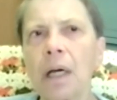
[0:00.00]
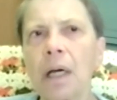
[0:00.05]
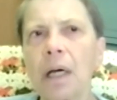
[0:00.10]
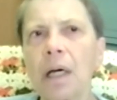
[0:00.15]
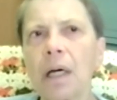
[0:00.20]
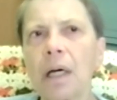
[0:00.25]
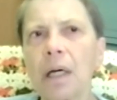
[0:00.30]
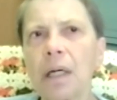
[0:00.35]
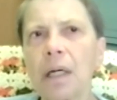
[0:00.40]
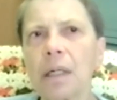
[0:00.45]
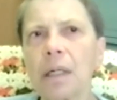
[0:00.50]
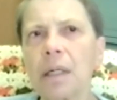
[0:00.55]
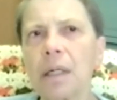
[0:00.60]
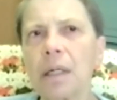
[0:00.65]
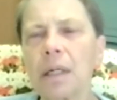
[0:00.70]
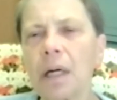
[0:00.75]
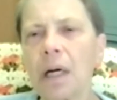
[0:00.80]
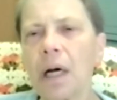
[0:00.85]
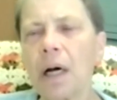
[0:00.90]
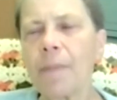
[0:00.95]

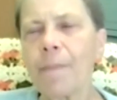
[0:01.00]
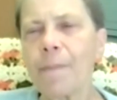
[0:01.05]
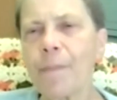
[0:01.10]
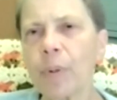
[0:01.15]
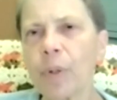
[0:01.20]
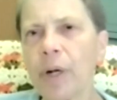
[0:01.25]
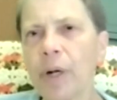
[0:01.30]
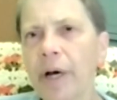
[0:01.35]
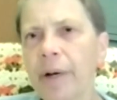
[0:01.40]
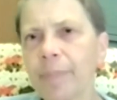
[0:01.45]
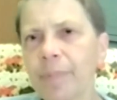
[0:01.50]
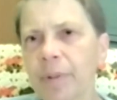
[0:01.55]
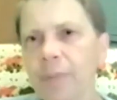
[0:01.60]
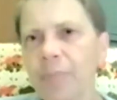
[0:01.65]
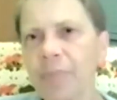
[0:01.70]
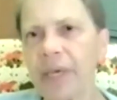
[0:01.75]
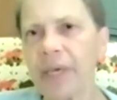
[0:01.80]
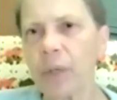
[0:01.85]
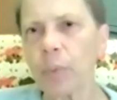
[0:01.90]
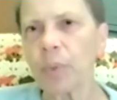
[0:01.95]
a
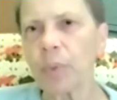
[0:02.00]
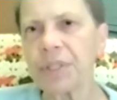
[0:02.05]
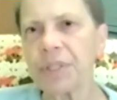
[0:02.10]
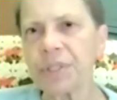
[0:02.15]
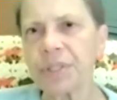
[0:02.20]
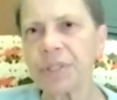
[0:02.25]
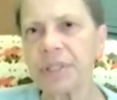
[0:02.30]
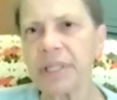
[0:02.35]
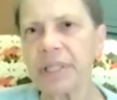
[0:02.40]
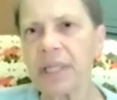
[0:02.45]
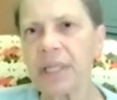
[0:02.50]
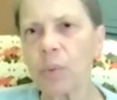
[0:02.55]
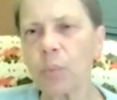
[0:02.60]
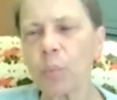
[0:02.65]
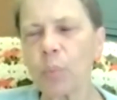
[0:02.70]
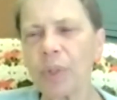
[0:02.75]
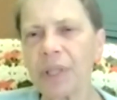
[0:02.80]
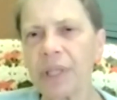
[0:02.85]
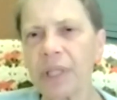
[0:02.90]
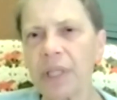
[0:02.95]
problem that we see
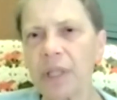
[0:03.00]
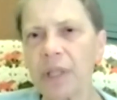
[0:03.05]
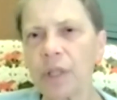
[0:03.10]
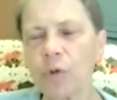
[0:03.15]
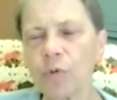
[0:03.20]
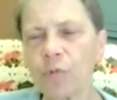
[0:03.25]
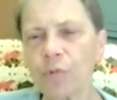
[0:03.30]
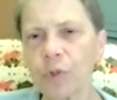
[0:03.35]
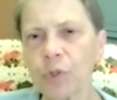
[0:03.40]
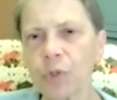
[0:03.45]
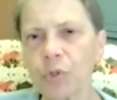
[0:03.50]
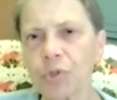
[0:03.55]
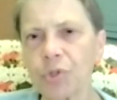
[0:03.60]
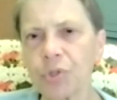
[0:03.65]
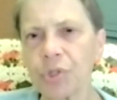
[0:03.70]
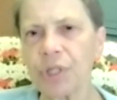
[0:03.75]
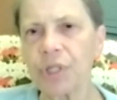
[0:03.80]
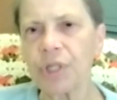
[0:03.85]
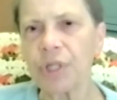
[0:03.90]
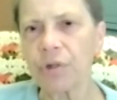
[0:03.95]
within the
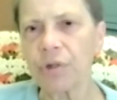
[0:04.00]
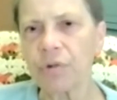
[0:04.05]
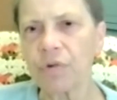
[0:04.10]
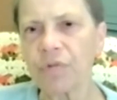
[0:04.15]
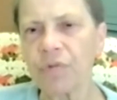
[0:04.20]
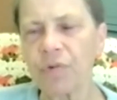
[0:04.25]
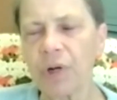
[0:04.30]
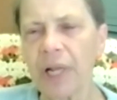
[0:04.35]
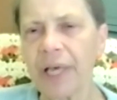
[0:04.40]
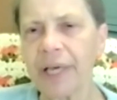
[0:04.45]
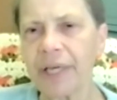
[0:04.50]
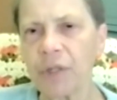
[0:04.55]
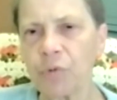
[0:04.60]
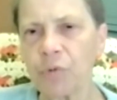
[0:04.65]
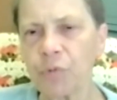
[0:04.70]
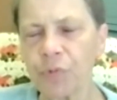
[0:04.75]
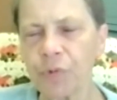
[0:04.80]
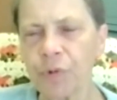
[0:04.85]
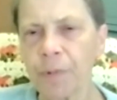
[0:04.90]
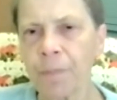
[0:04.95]
first year of
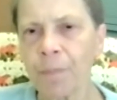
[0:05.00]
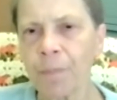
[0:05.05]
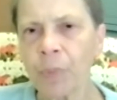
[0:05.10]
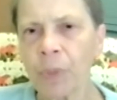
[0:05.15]
life.